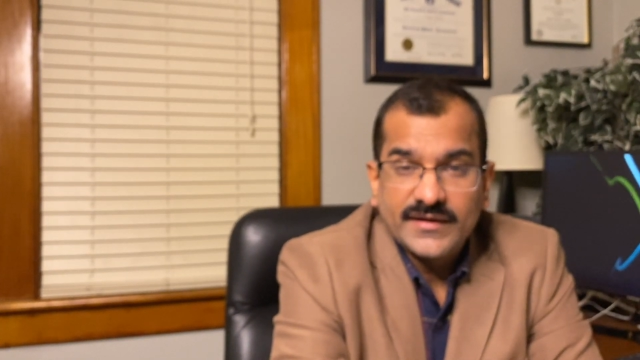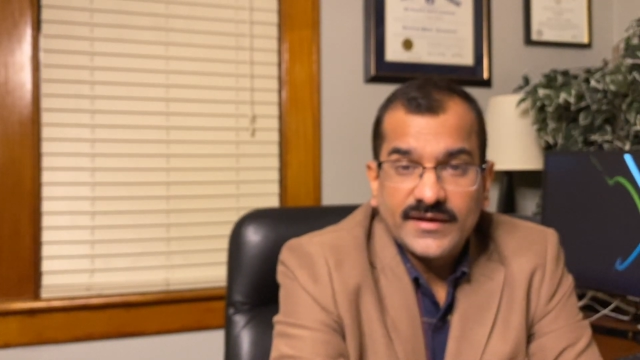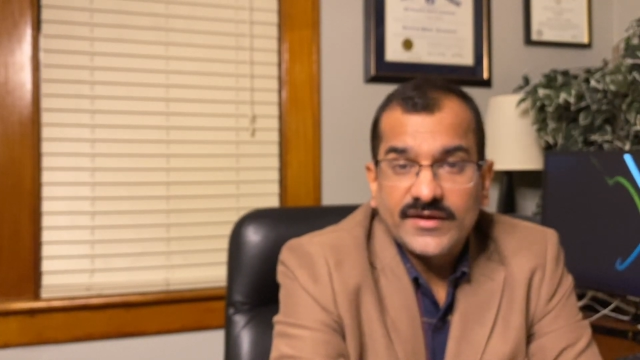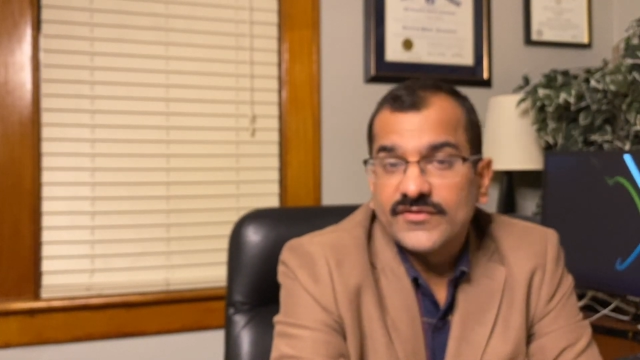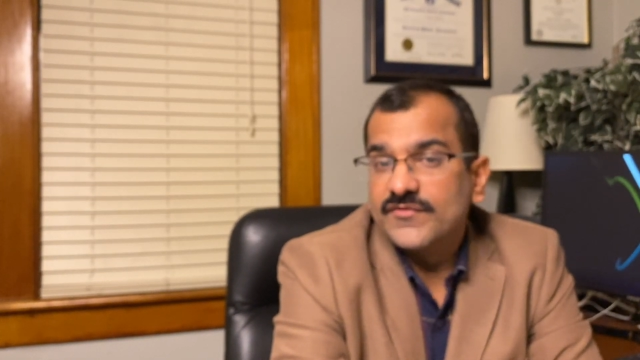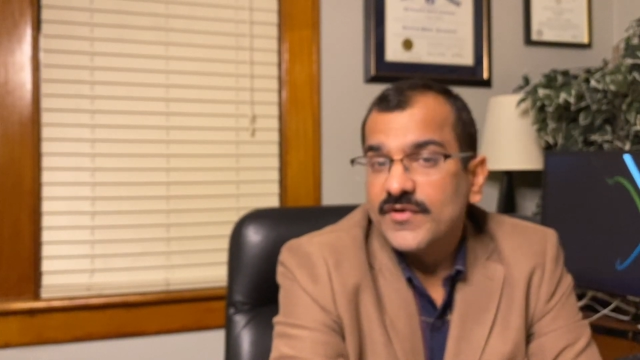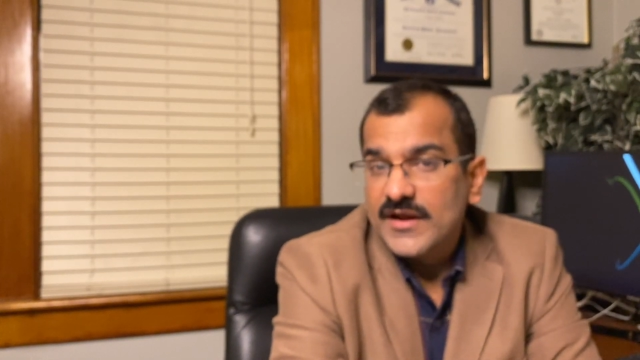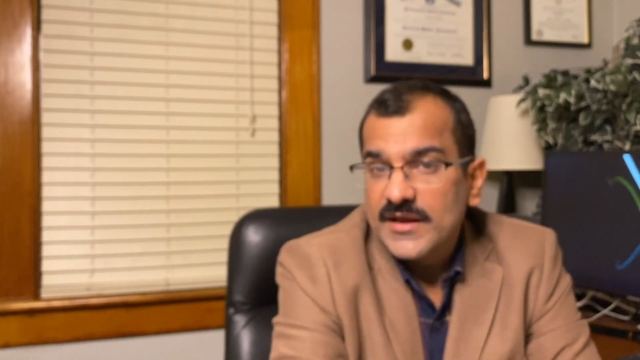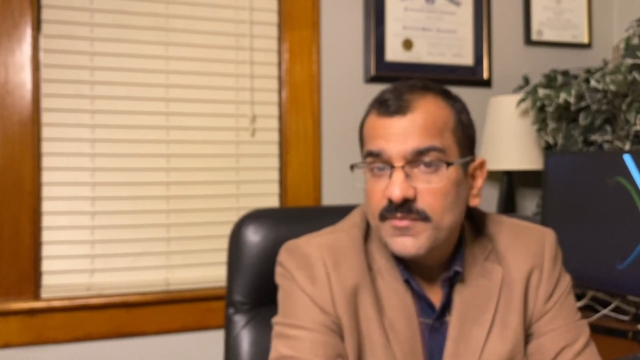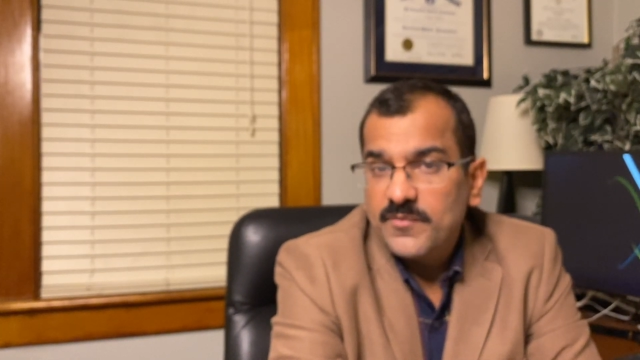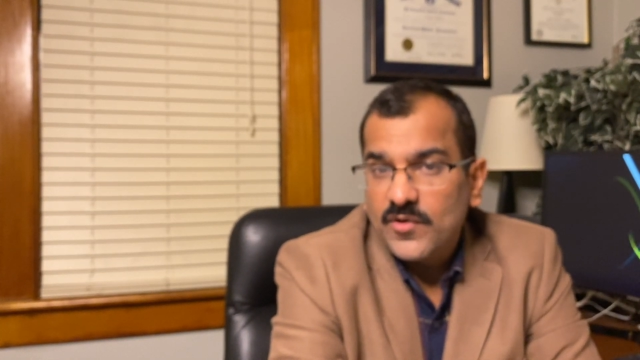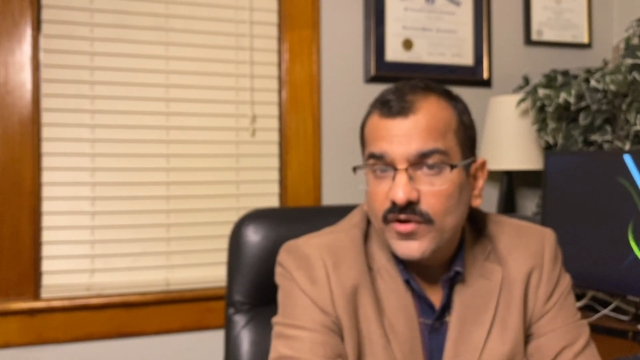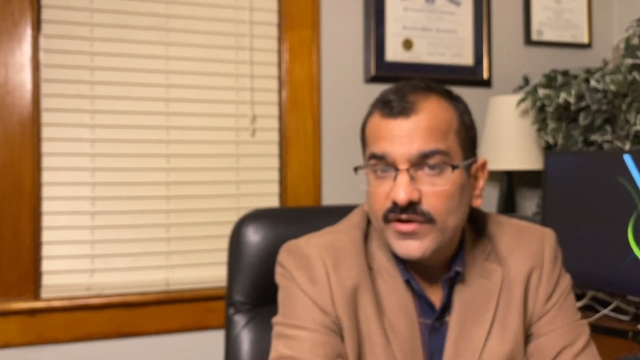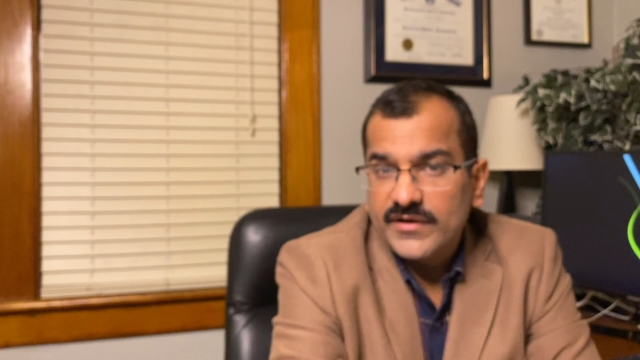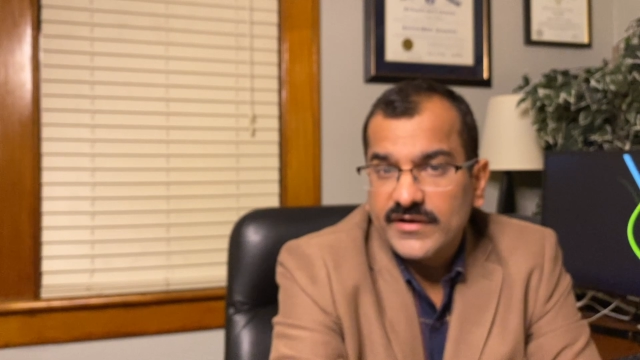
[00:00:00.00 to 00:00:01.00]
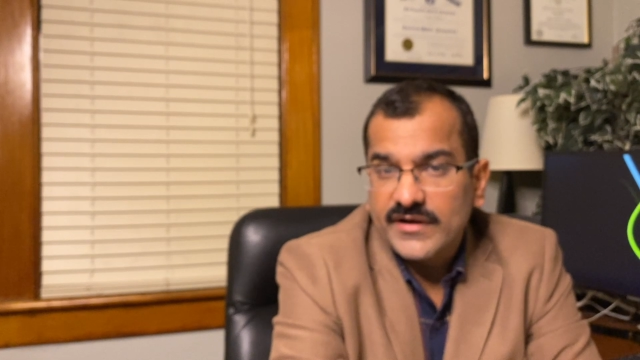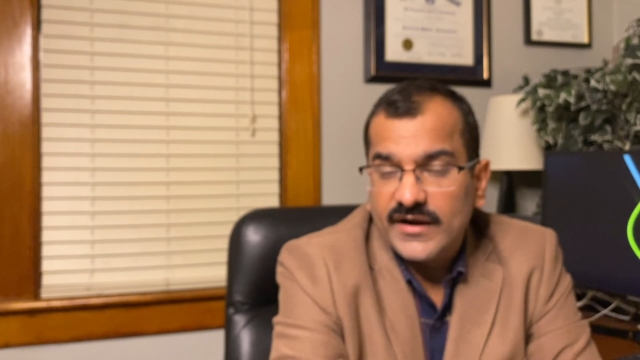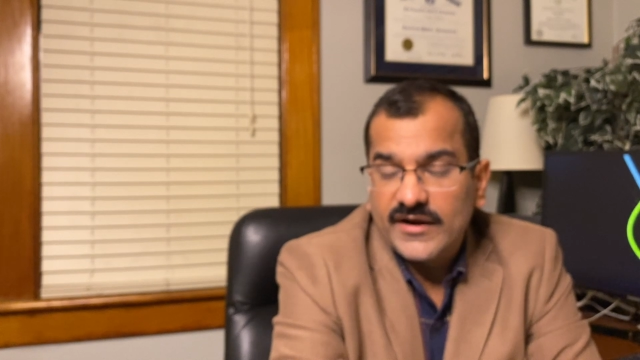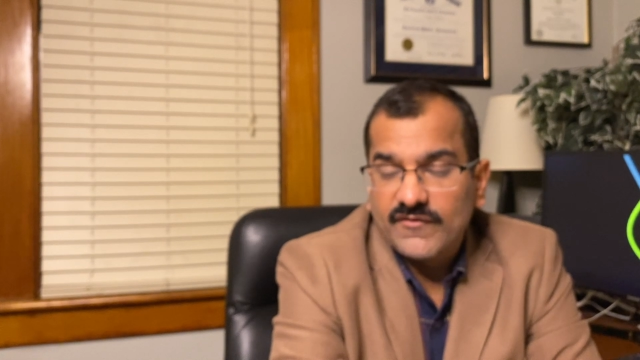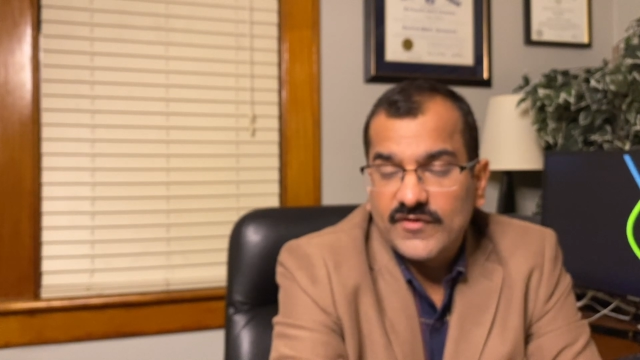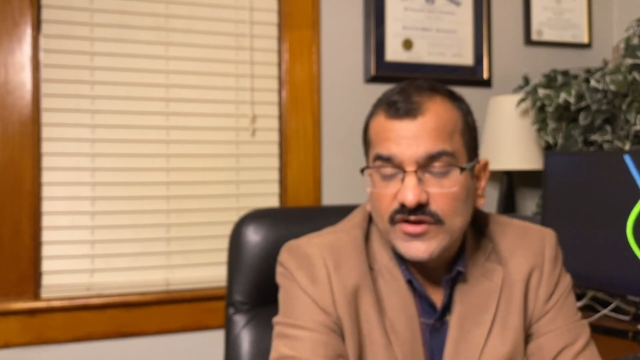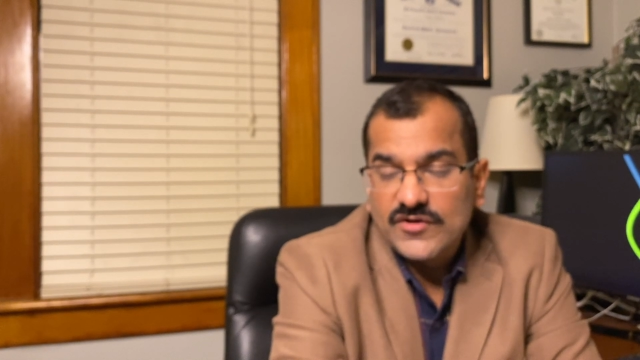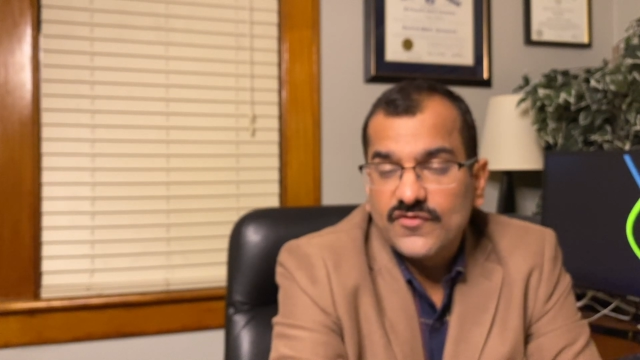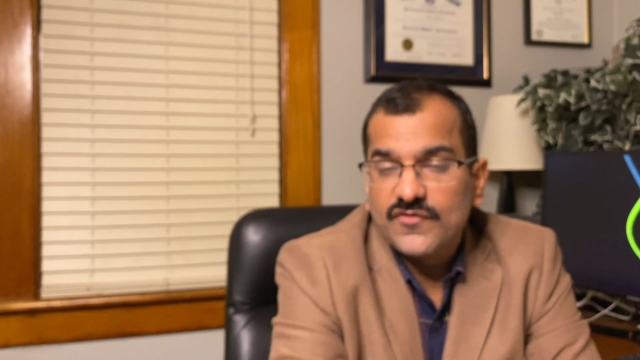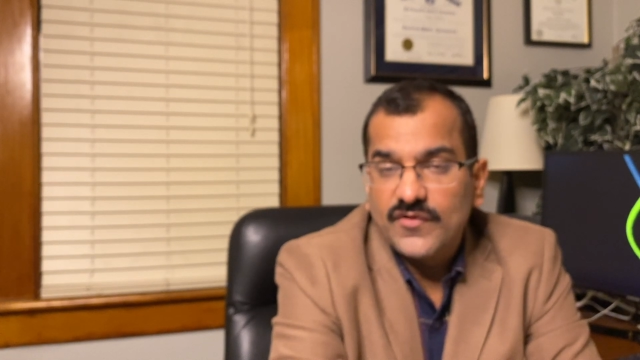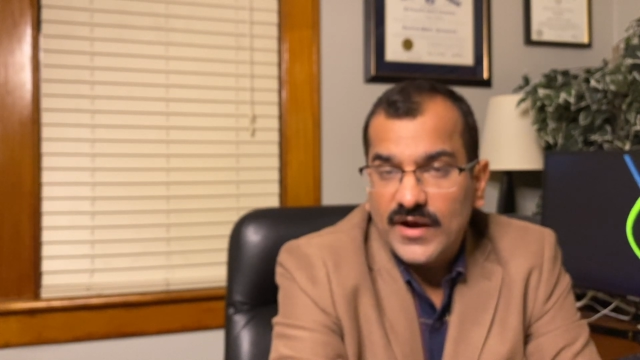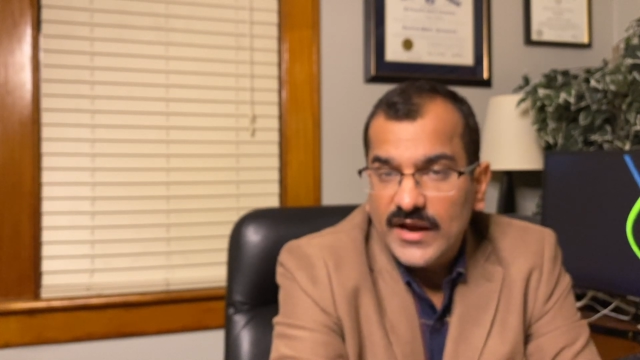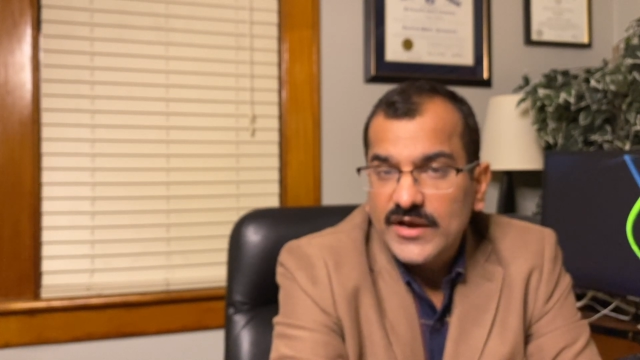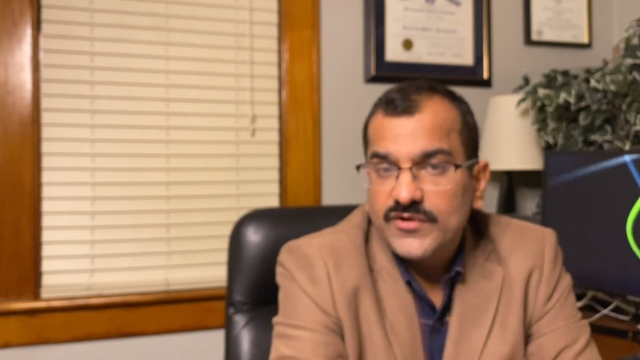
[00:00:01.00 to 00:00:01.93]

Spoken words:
It's very important credit. When you file